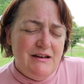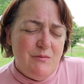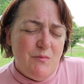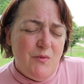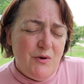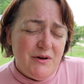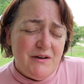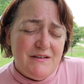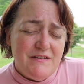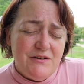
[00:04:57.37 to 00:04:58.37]
more
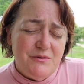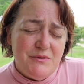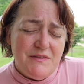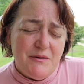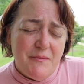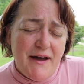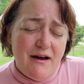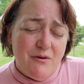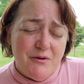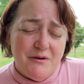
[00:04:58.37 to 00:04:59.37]
concerned with their
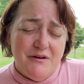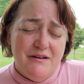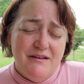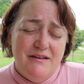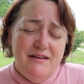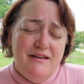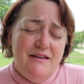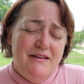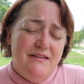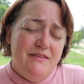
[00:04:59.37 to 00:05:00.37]
power
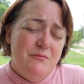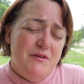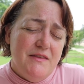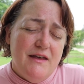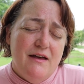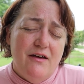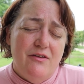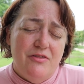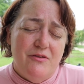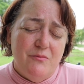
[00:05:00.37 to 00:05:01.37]
than with the
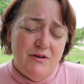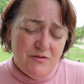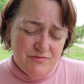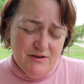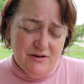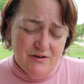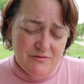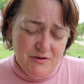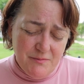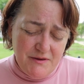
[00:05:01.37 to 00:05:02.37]
health and welfare of
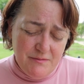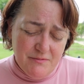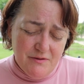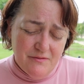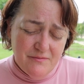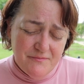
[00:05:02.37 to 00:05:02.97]
their people.